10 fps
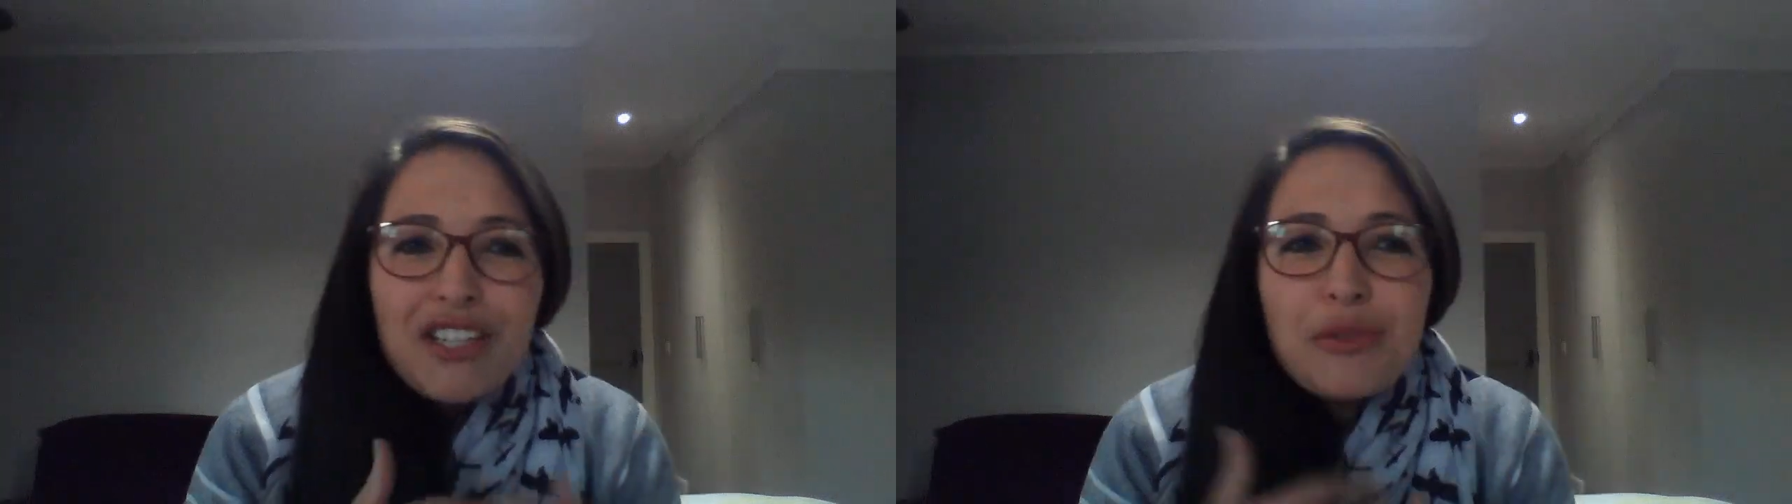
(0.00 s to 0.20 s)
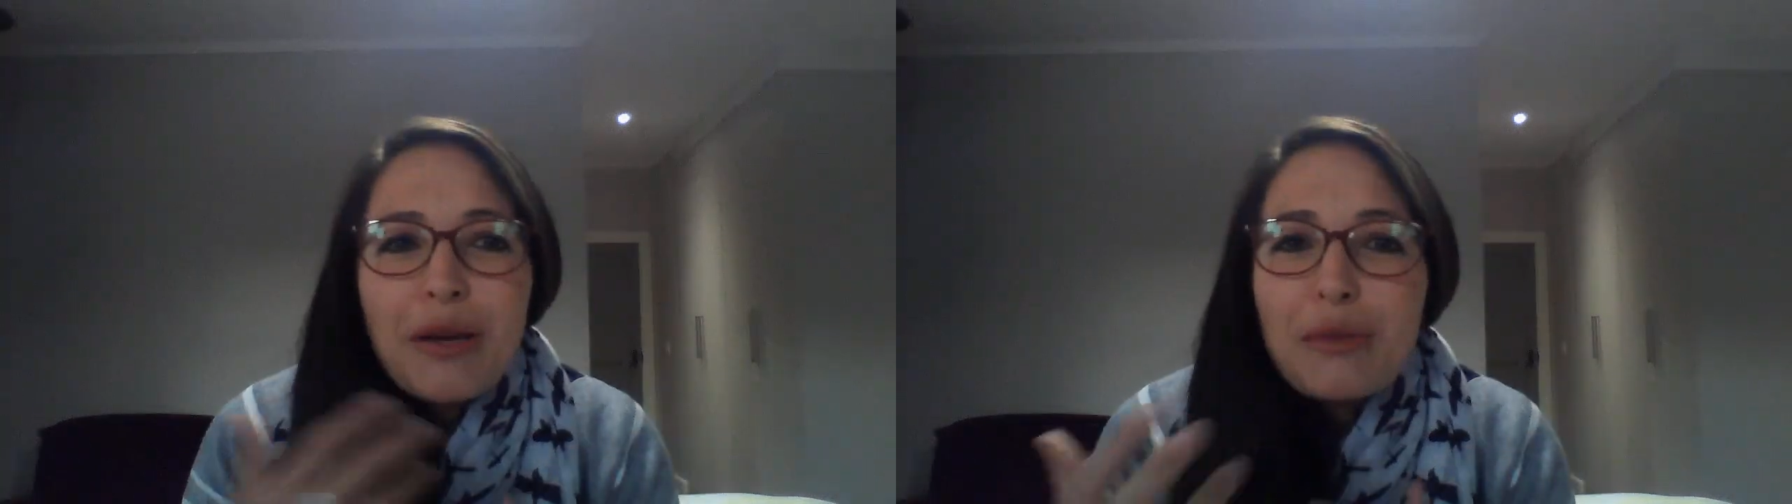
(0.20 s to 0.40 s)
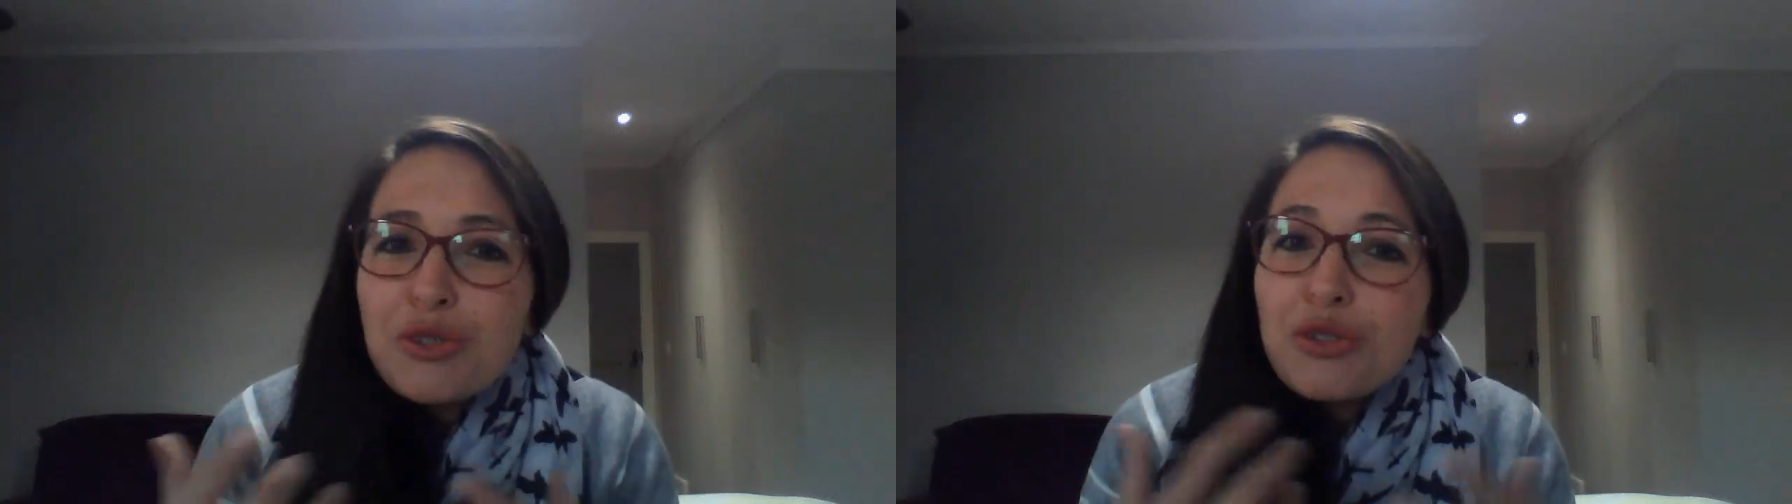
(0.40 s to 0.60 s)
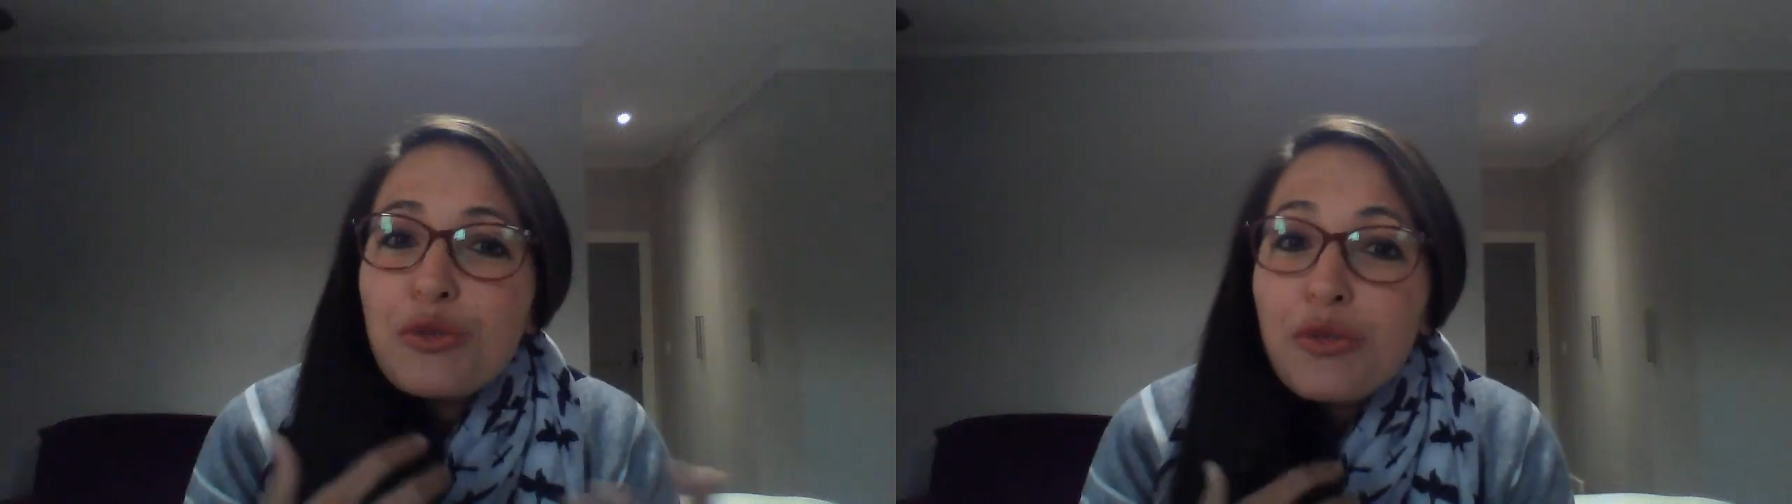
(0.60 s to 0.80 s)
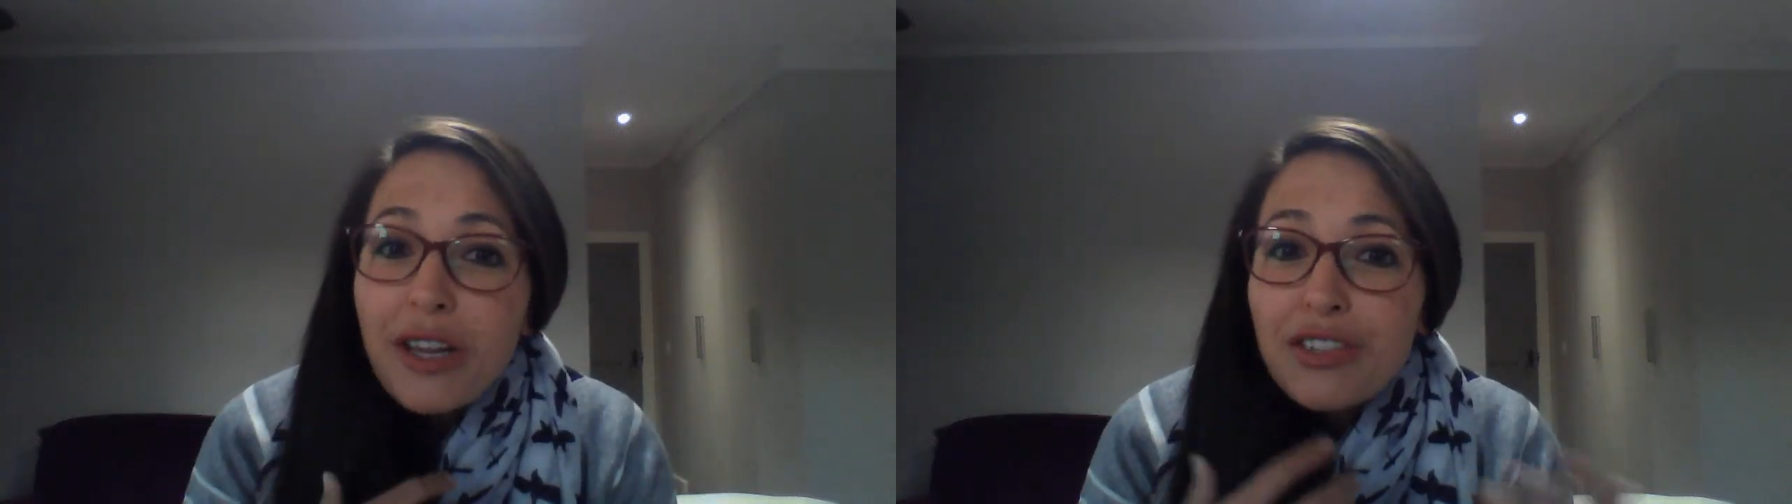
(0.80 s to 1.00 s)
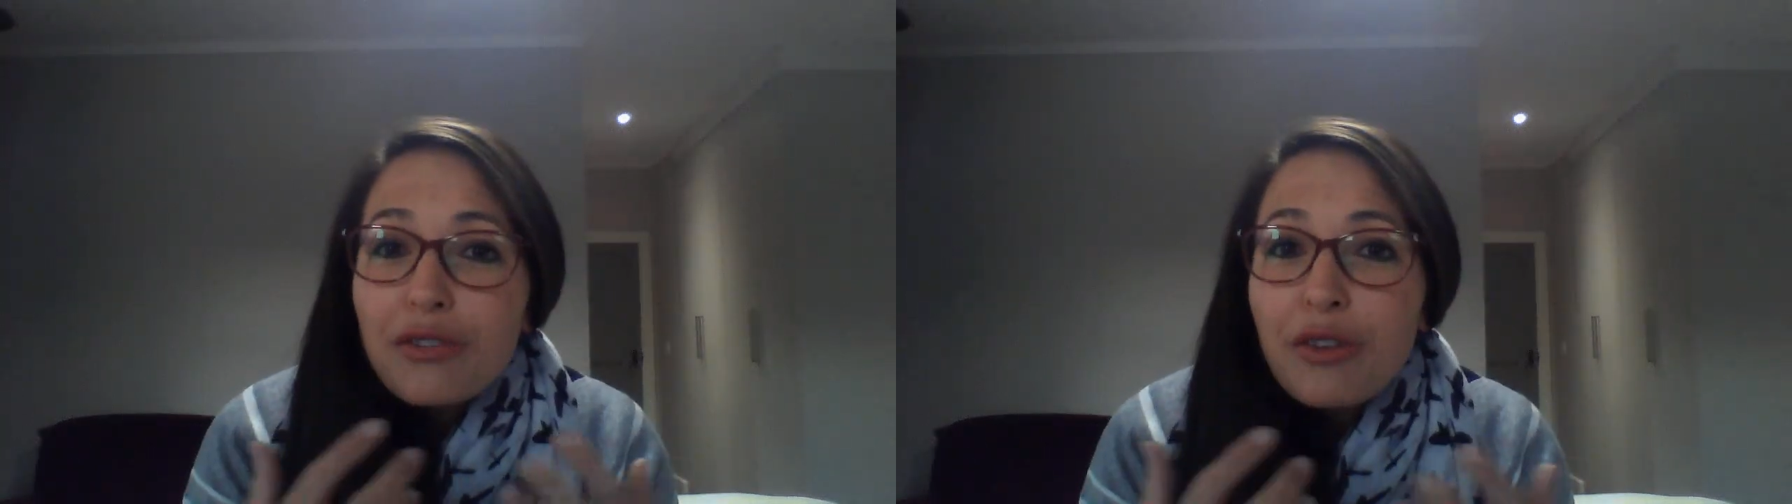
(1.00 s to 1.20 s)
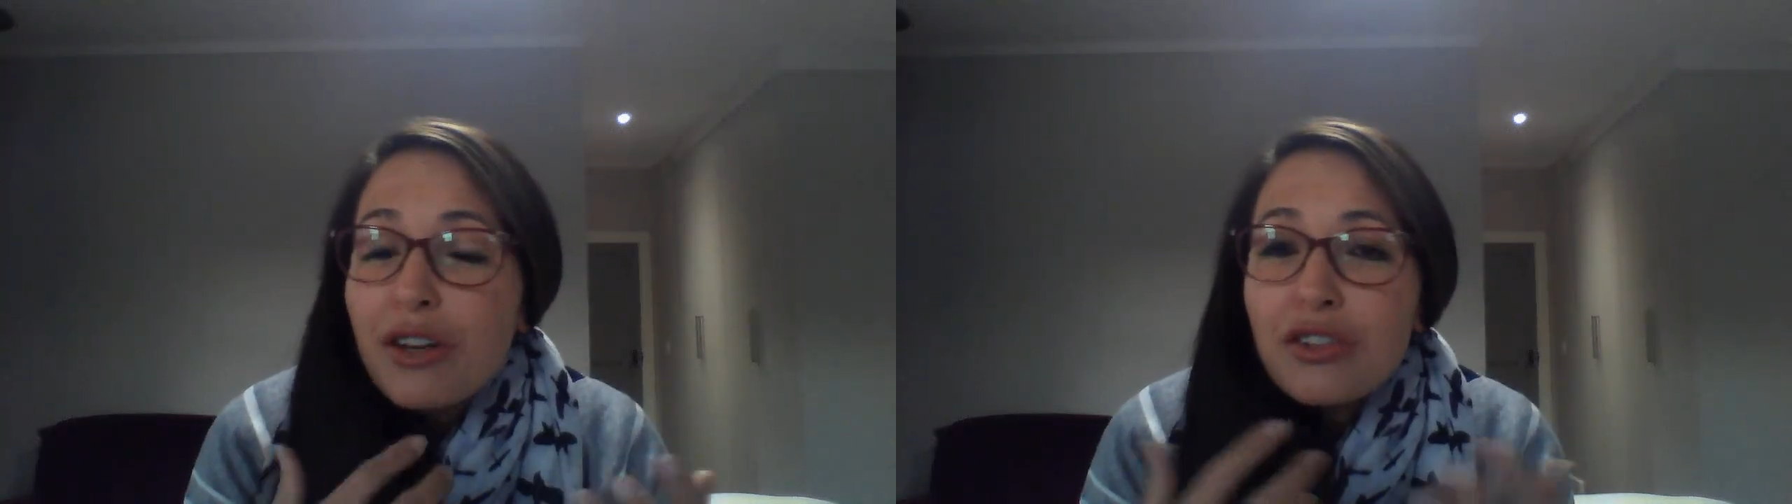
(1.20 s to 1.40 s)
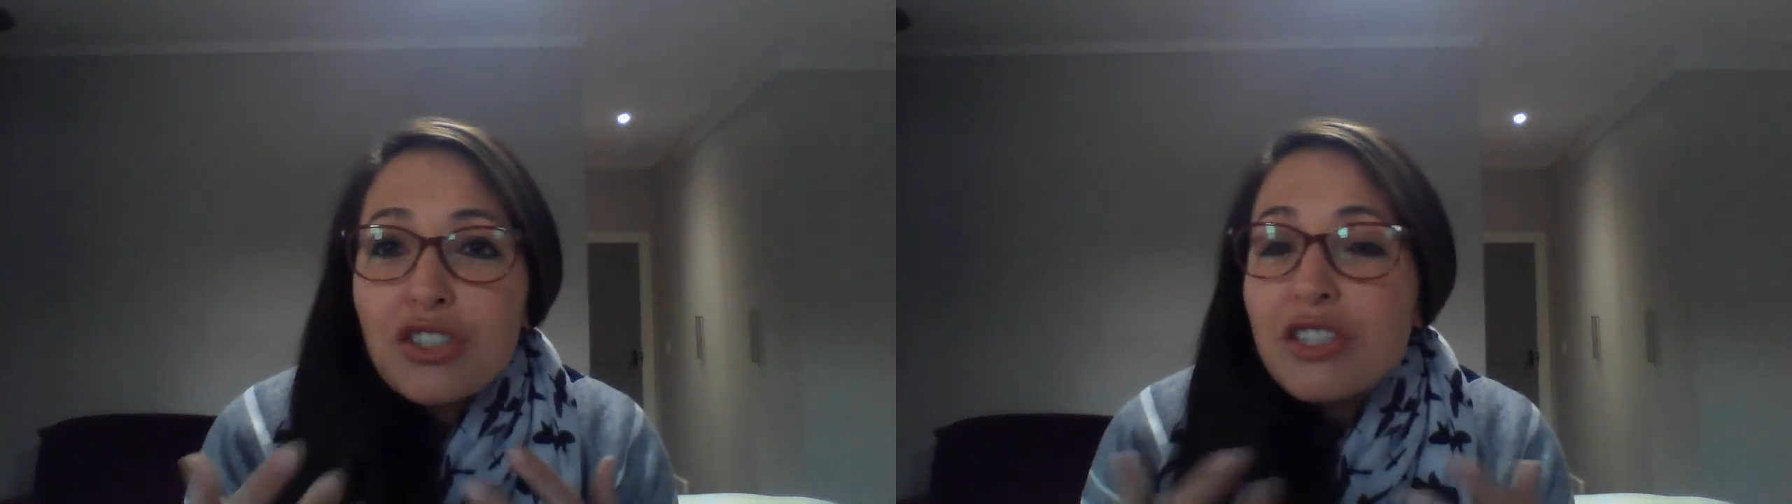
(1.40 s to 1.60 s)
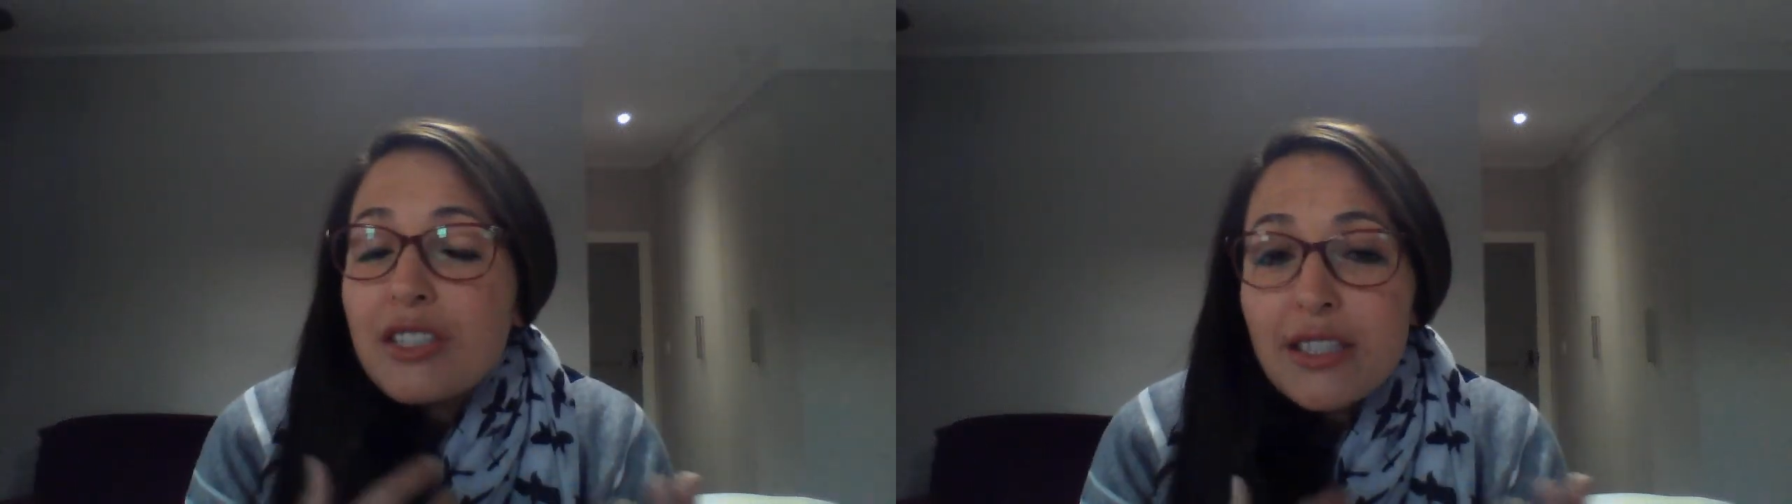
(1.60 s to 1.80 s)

to be able to flourish and